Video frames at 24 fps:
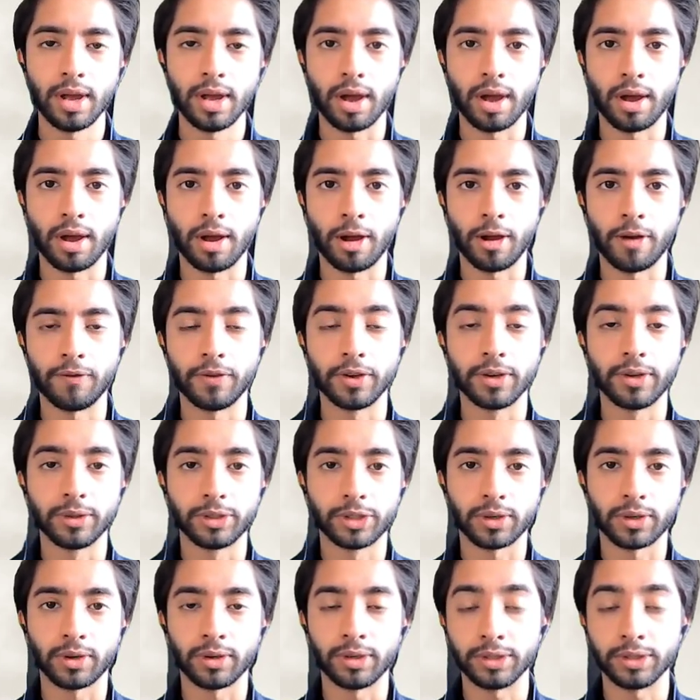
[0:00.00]
video
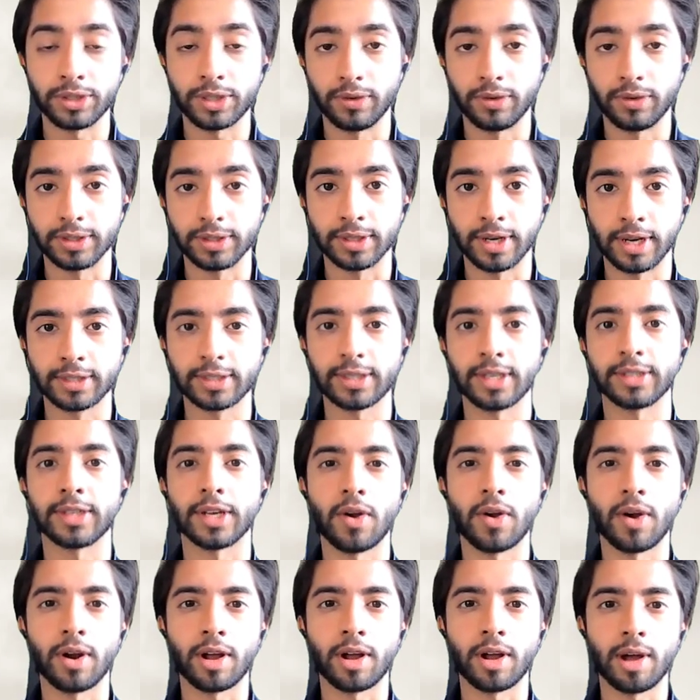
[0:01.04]
series next, as
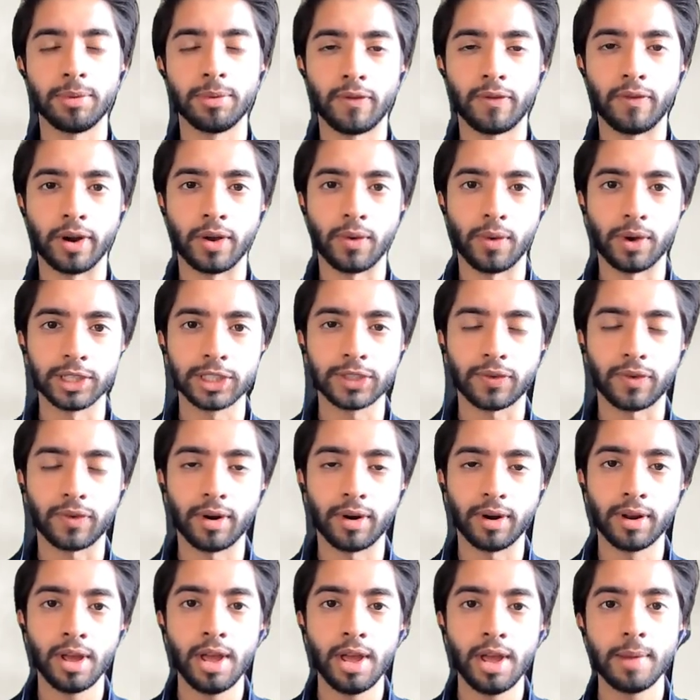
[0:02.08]
I got a couple of requests
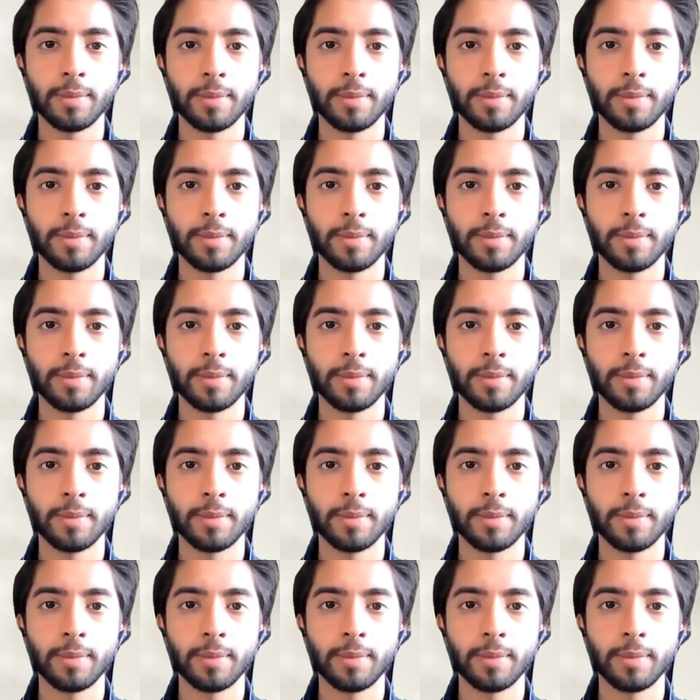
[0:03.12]
for it.